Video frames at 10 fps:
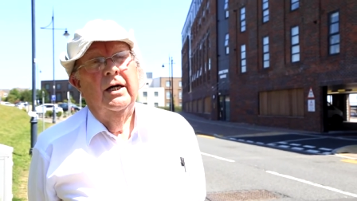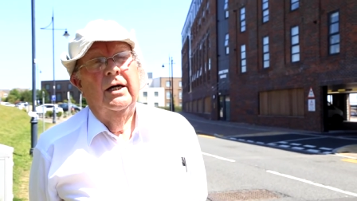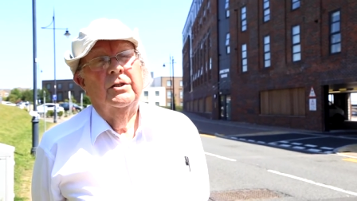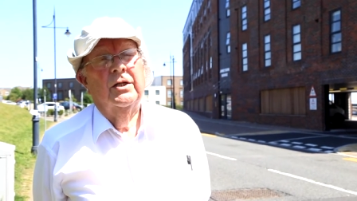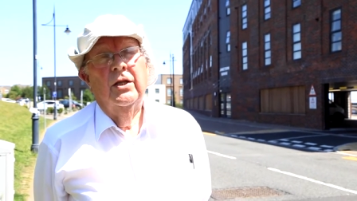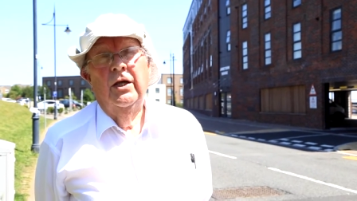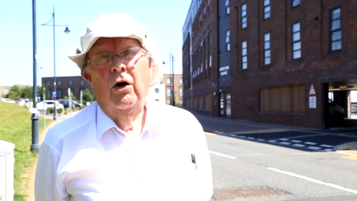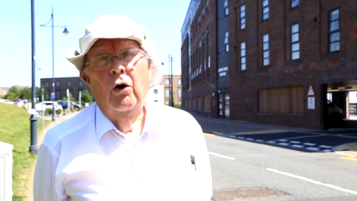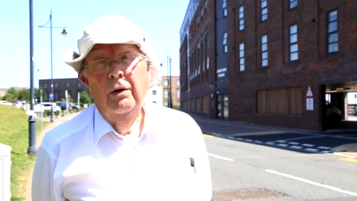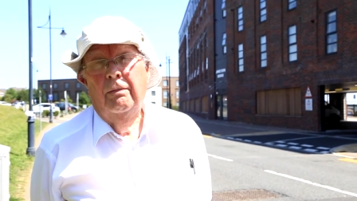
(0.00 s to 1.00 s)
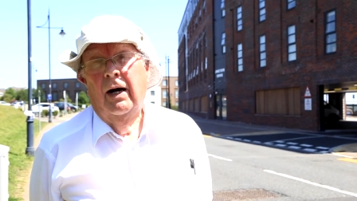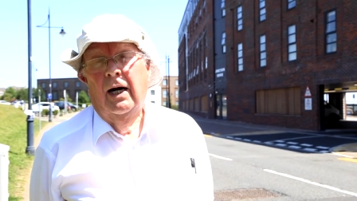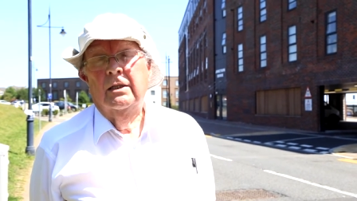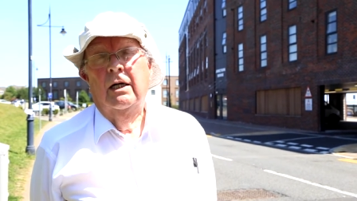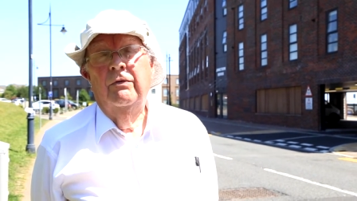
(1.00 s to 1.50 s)
is the only
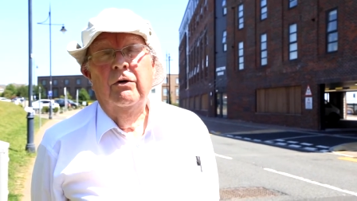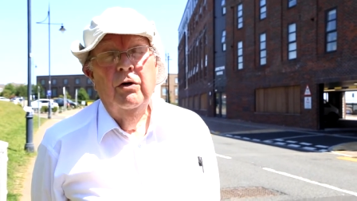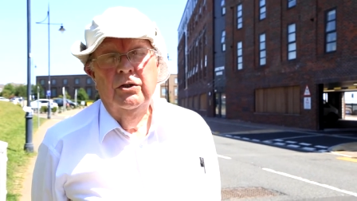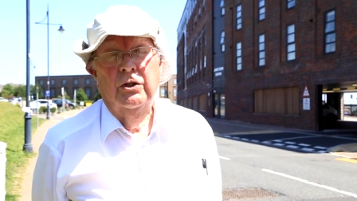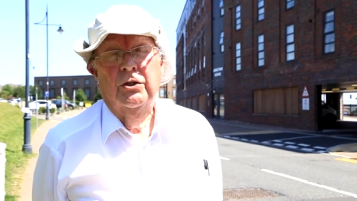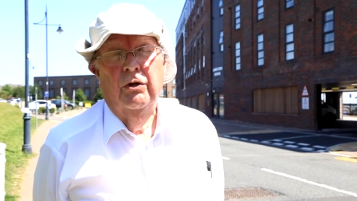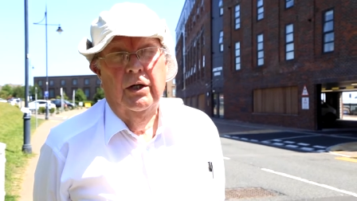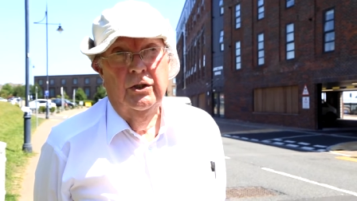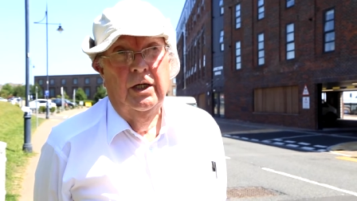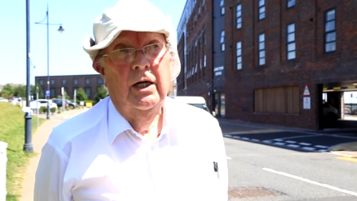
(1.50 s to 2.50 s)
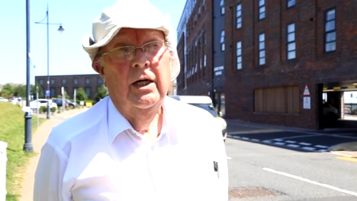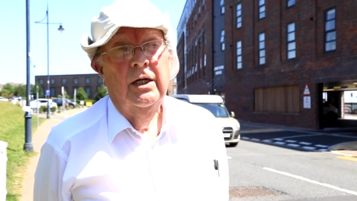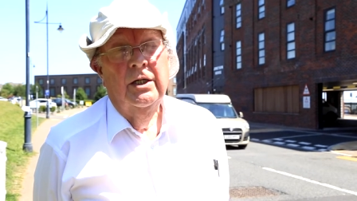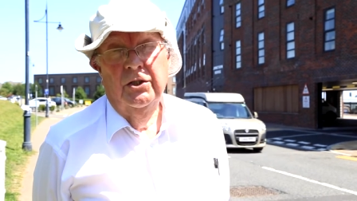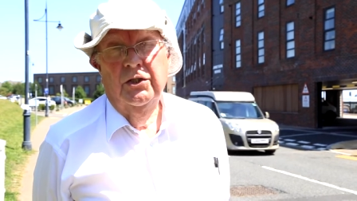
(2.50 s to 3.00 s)
part of the original structure
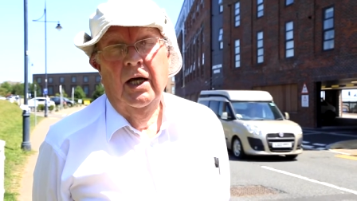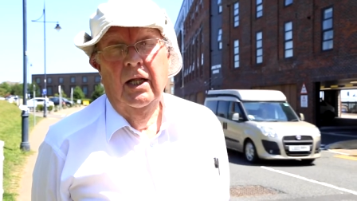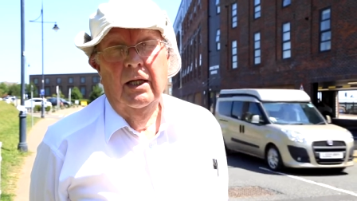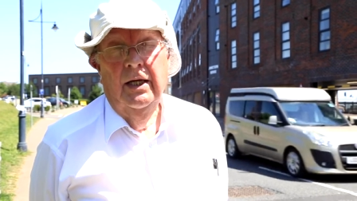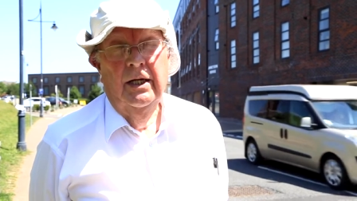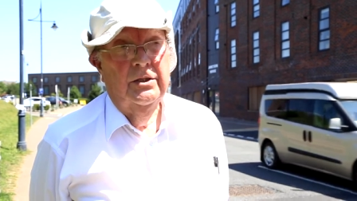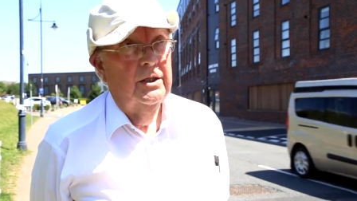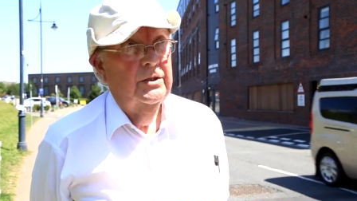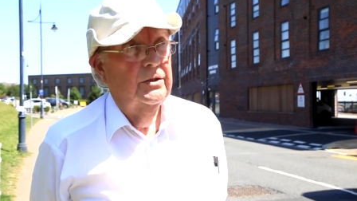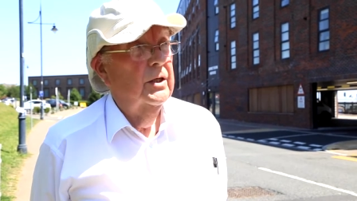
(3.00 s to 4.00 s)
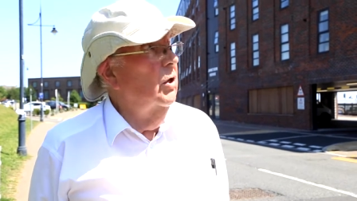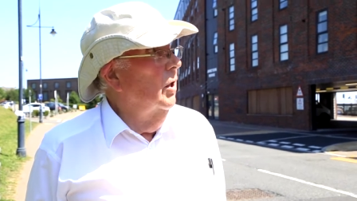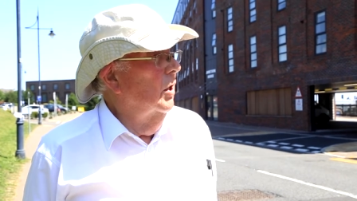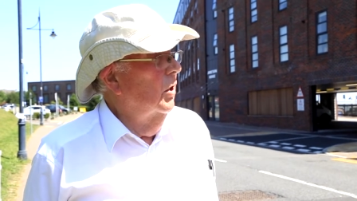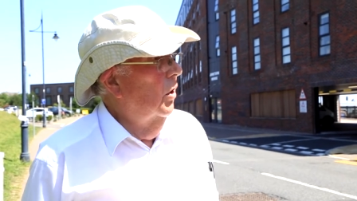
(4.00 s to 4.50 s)
still in existence.
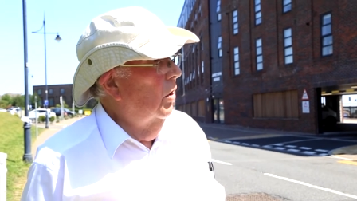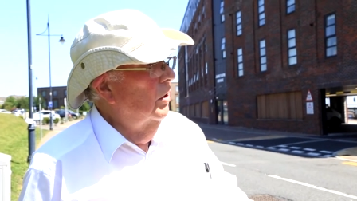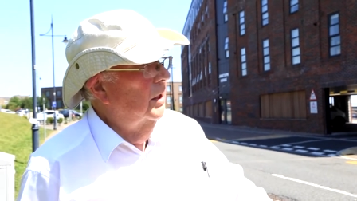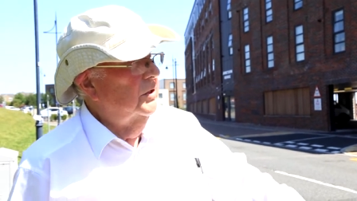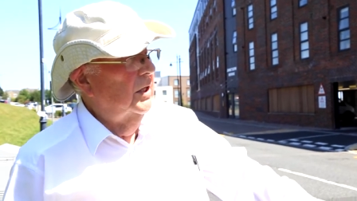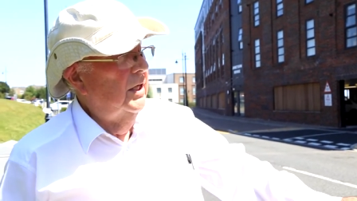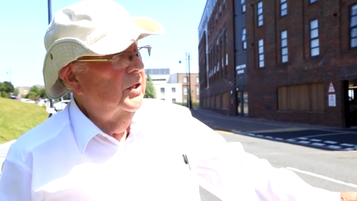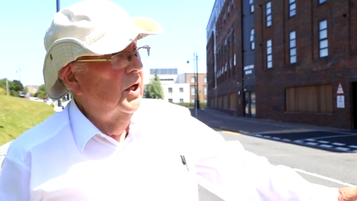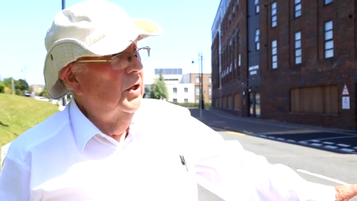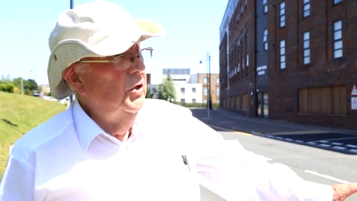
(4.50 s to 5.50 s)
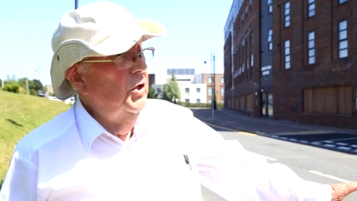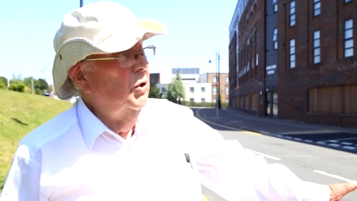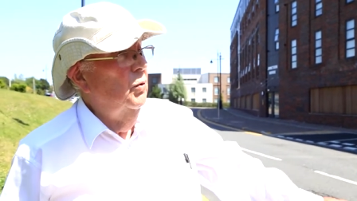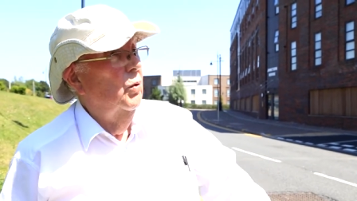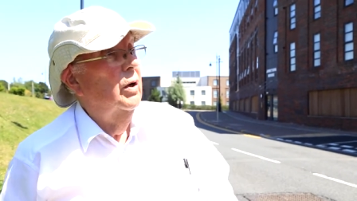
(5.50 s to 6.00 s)
All this is
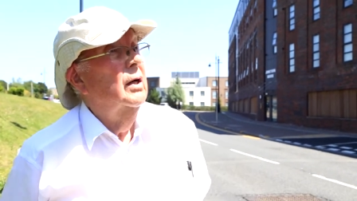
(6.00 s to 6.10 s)
new,